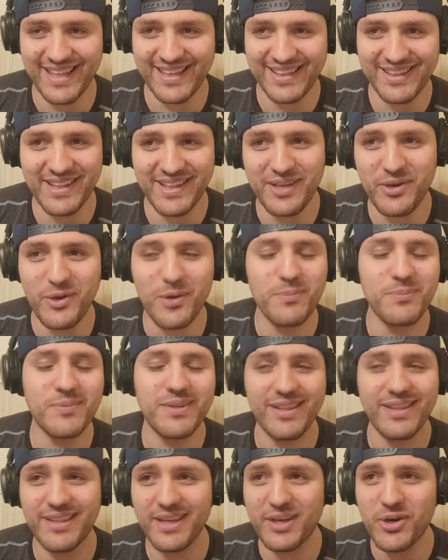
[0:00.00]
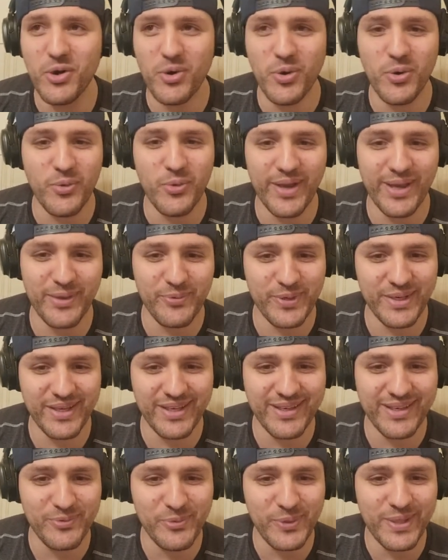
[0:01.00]
and they don't and they go away
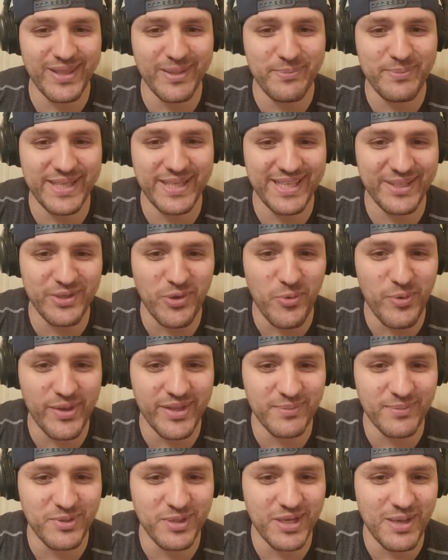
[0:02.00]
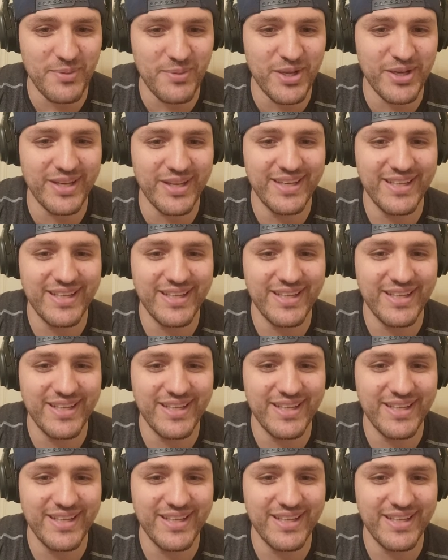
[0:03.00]
when when the media don't want them to come on.